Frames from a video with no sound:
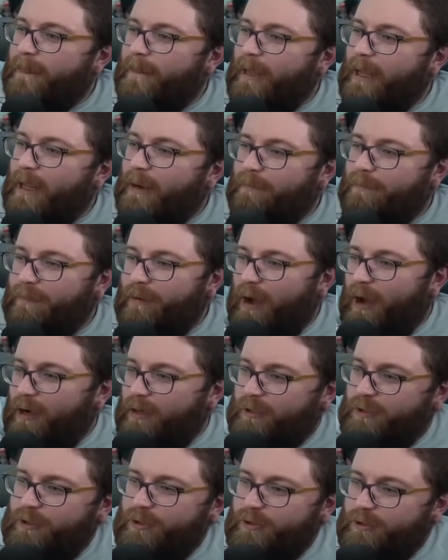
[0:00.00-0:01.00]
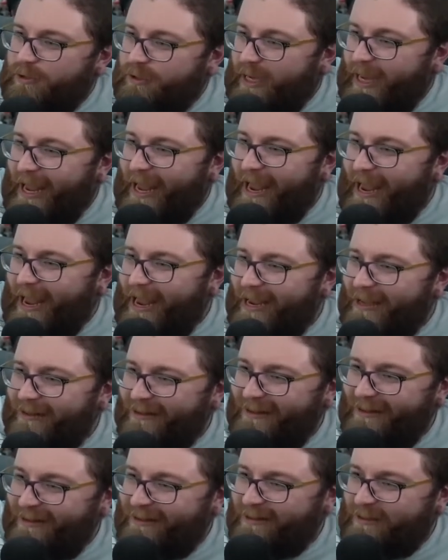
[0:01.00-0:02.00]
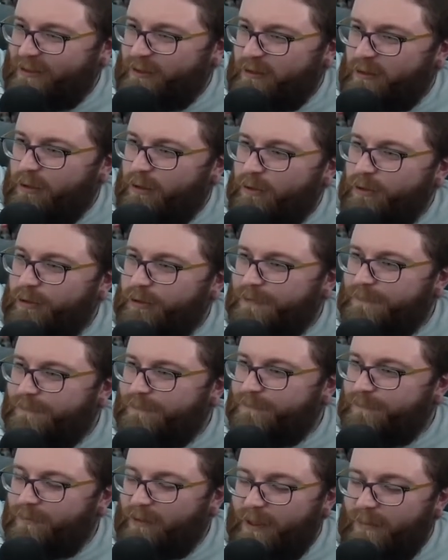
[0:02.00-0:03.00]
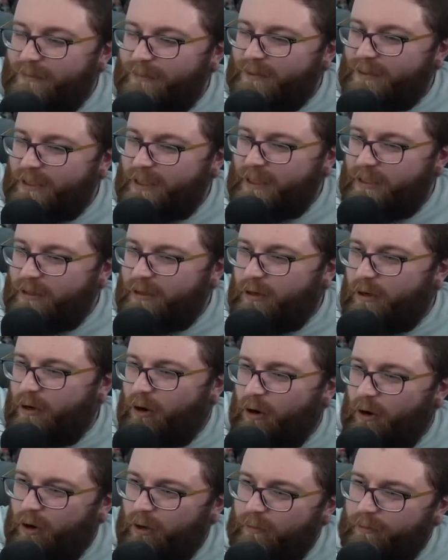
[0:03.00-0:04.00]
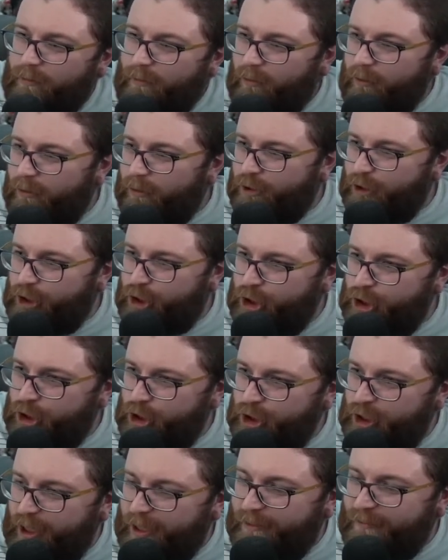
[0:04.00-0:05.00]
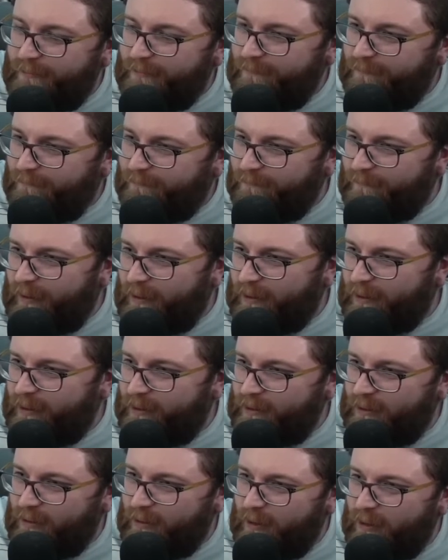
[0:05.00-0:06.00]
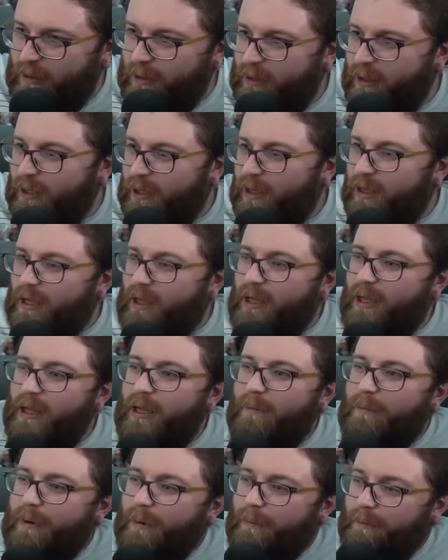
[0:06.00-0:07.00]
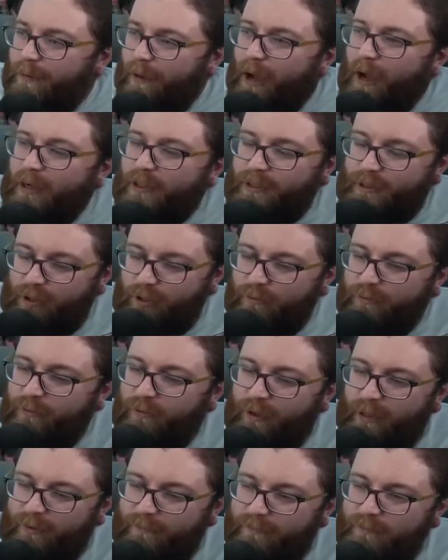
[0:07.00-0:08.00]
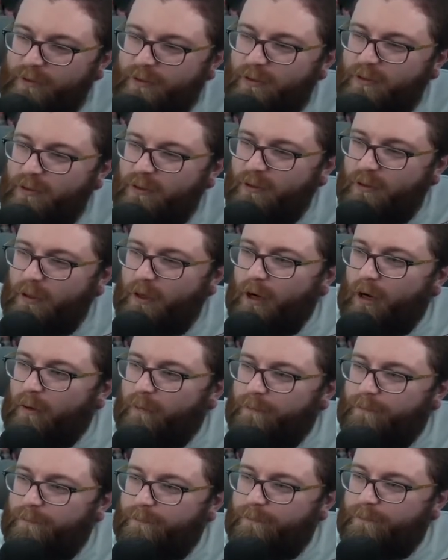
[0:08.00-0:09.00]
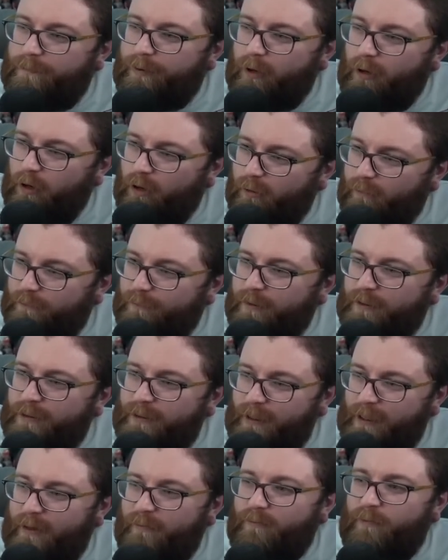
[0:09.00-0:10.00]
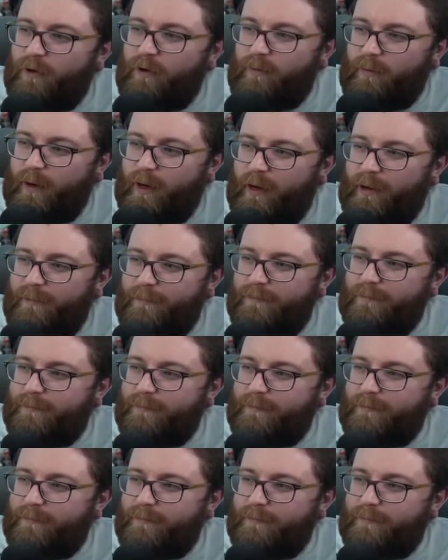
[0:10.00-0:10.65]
And boxers hang like this loose, flimsy cardboard shit fucking. But boxer briefs are perfect in every way.